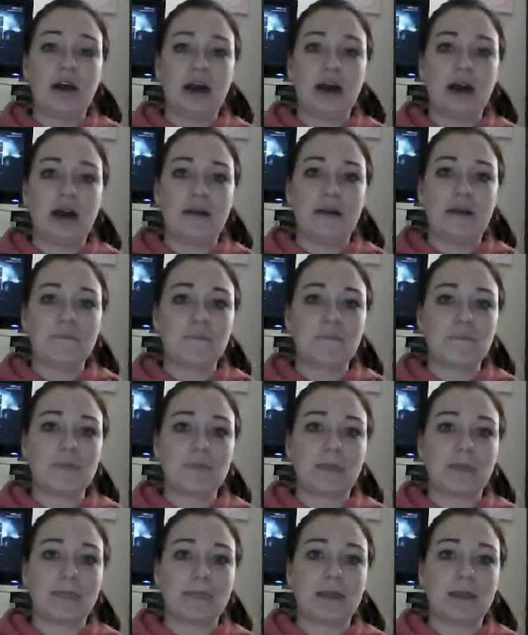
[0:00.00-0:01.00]
Um,
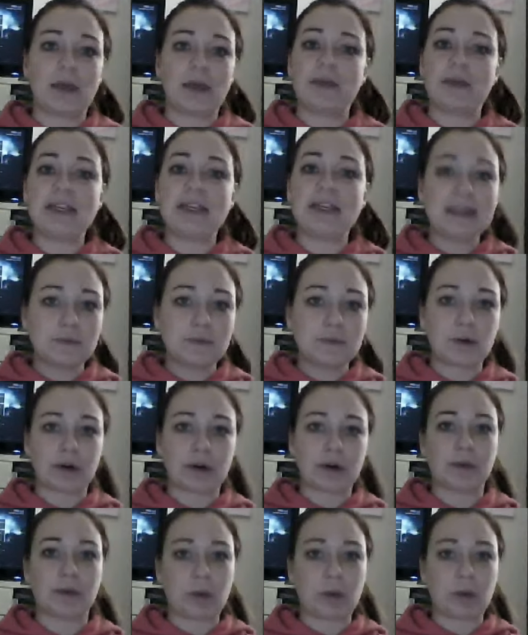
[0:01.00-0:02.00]
and we need
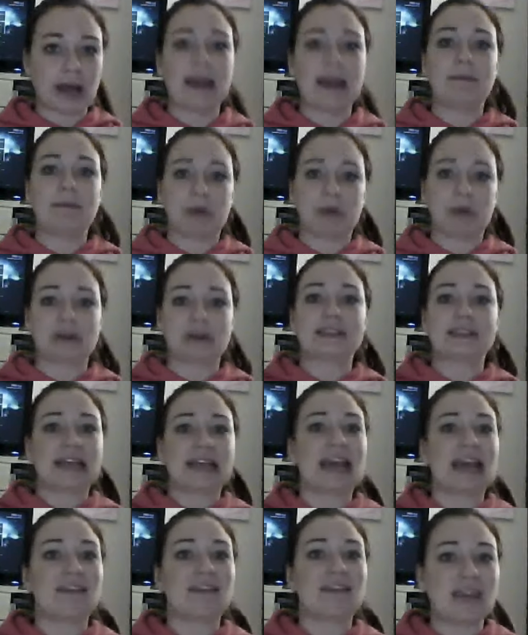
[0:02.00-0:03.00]
more Y A books
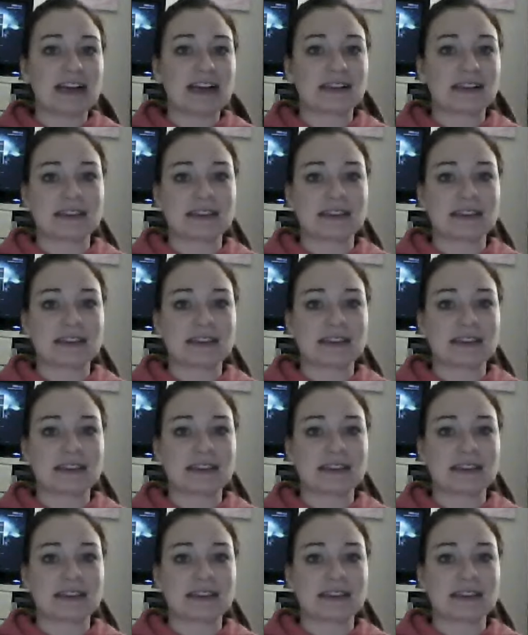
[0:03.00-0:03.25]
like this.